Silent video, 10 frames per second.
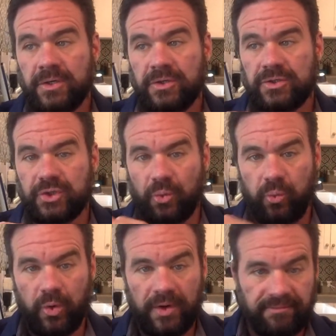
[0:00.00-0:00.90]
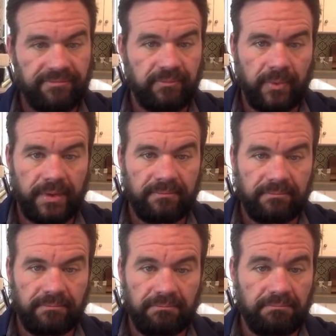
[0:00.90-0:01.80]
So what if
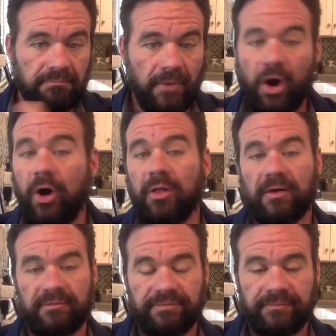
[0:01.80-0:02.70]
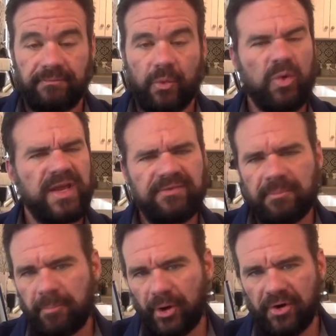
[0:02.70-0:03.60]
all of, or even
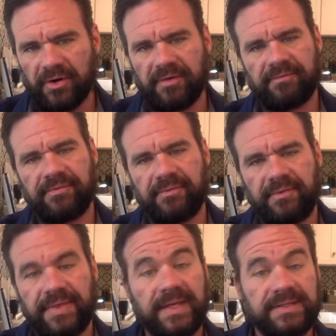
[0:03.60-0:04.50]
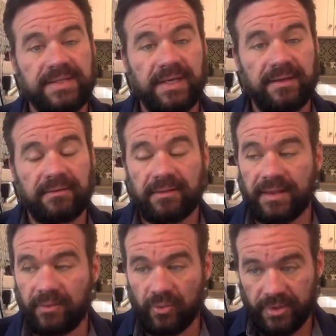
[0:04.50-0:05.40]
part of, things that
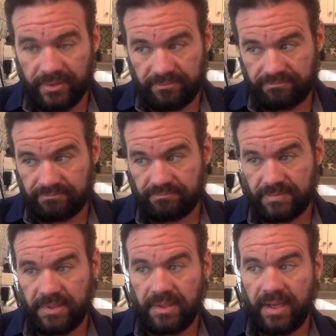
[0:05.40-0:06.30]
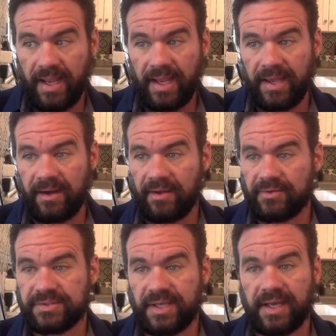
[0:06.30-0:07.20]
Linwood and
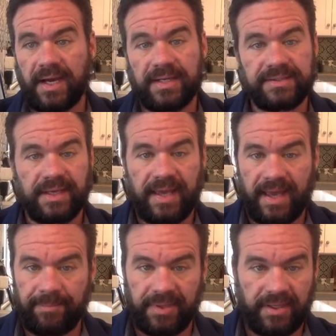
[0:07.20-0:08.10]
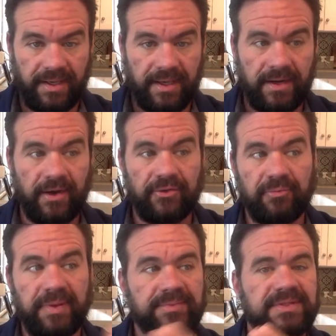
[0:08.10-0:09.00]
others like Isaac Cappy and other
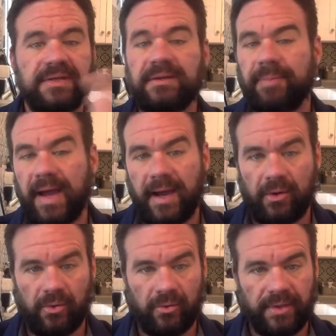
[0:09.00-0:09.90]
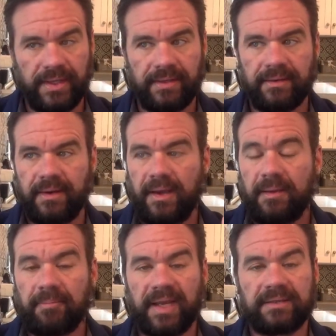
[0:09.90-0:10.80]
people, Sidney Powell and
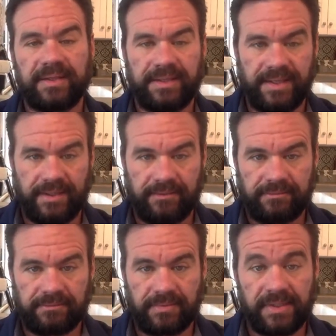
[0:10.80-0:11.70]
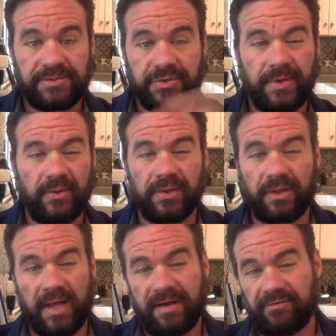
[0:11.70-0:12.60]
Mike Lindell, right? So I know a
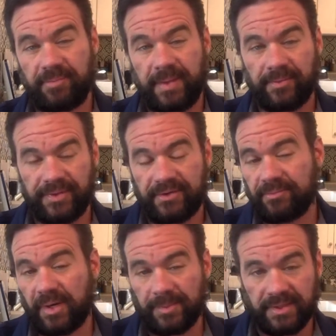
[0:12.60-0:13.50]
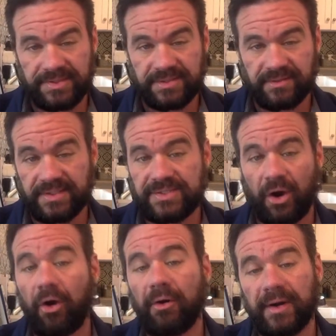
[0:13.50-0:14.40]
lot of the people that are probably listening to this
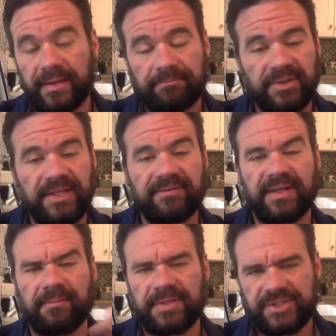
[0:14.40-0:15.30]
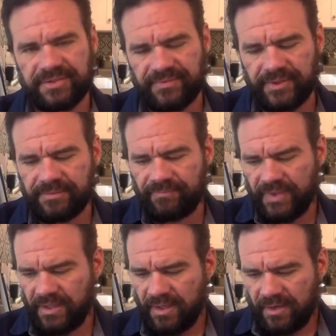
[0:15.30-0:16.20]
already believe in them, but just for
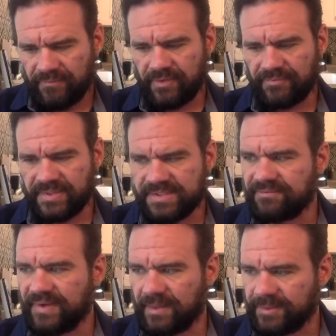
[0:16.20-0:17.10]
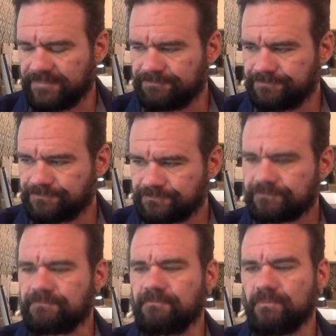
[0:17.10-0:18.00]
your friends and family,
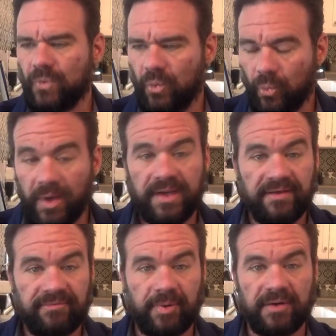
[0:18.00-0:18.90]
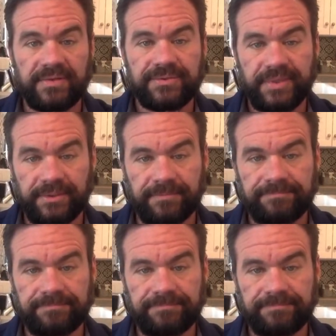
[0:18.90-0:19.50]
what if part of it's real?